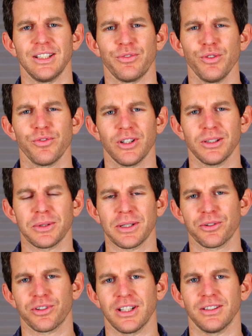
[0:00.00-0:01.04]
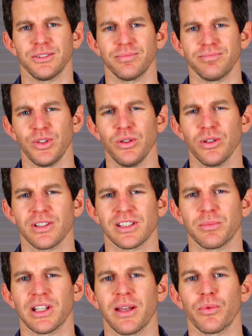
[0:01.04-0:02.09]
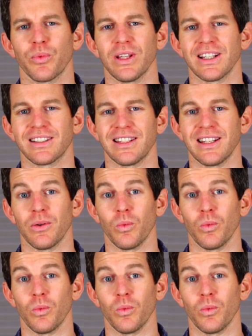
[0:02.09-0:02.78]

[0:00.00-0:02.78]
If you followed our channel, you know that sometimes we like to get